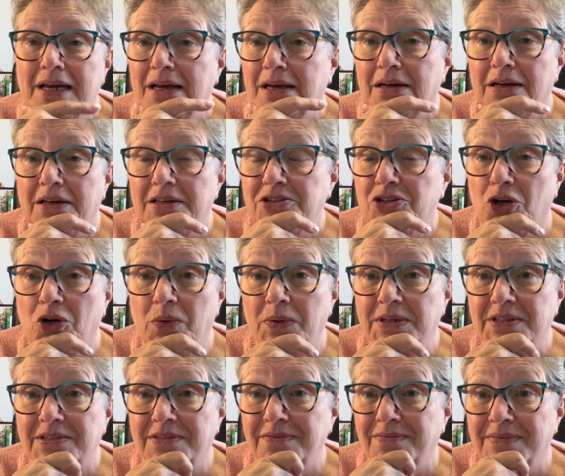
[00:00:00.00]
That's
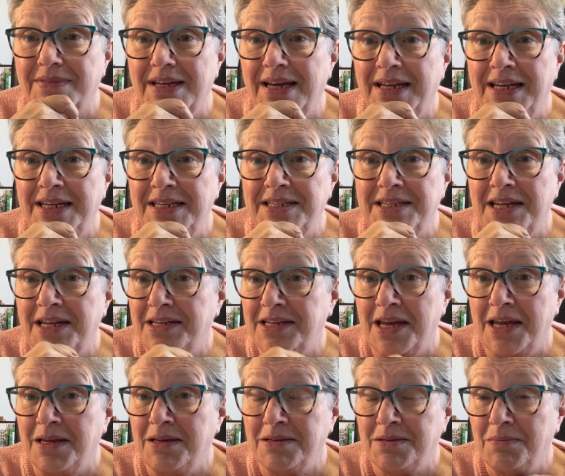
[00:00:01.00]
always an
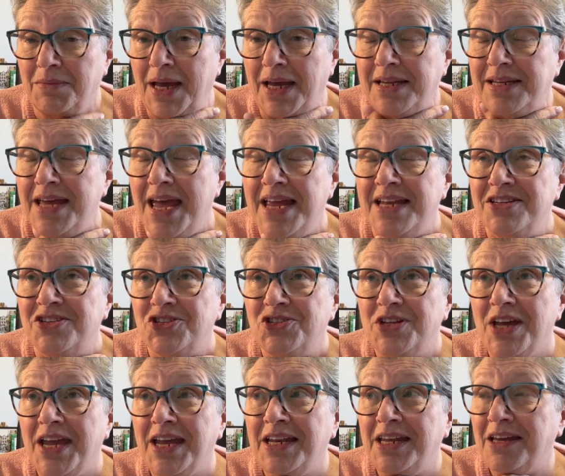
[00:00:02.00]

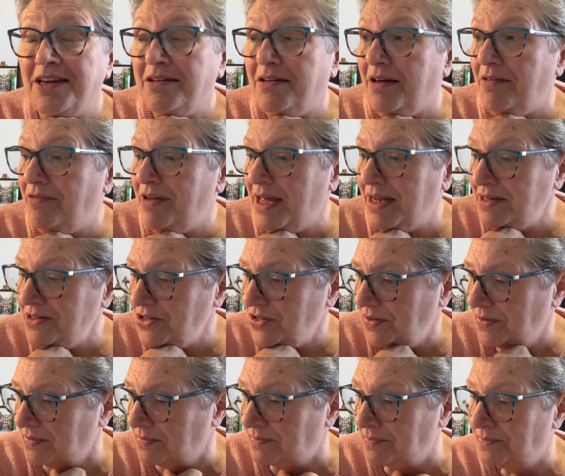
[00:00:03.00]
entertaining event.
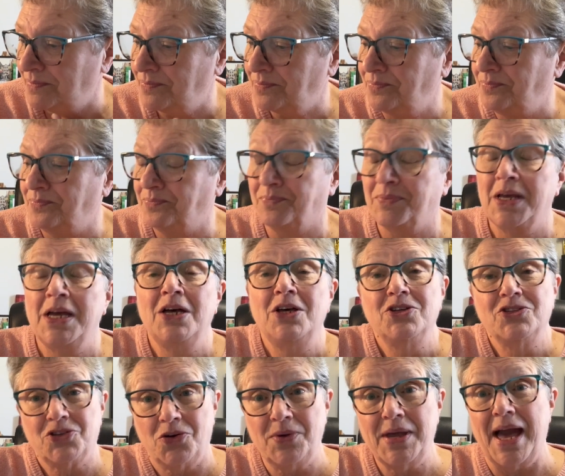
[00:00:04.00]

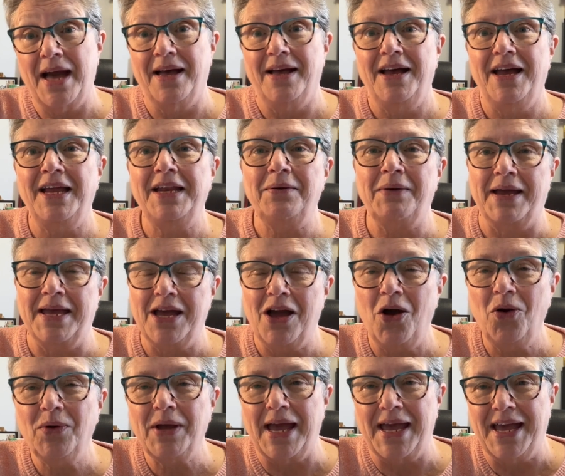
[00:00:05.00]
So yeah, anyway,
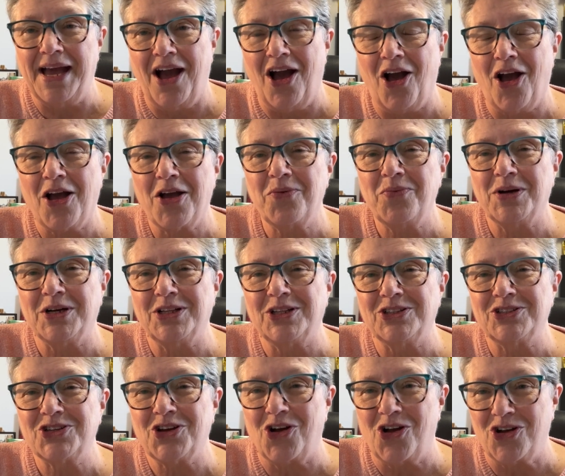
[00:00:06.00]
okay, I will
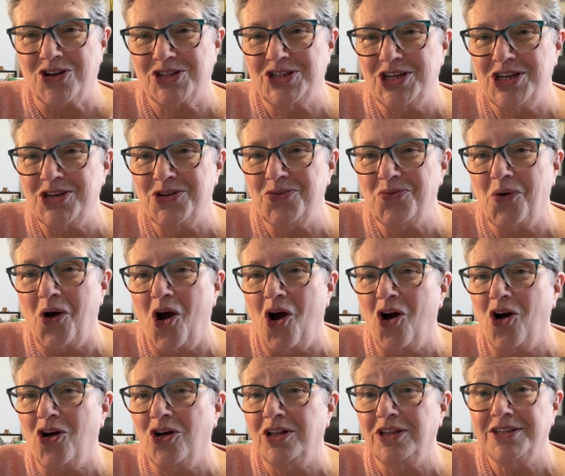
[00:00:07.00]
talk to you
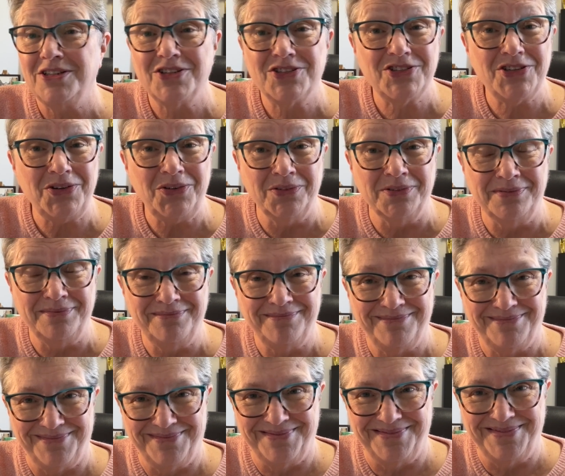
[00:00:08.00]
all soon.
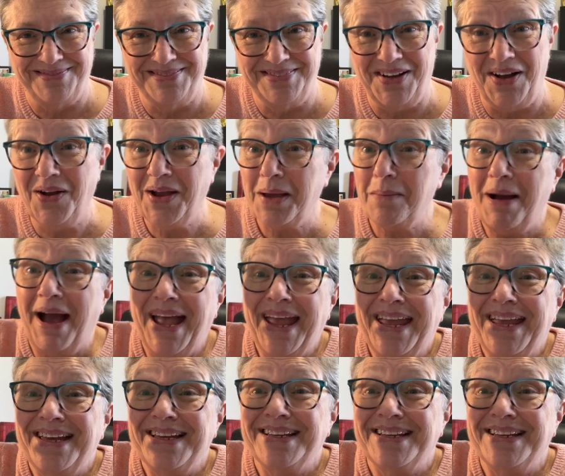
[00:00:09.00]
Okay, bye.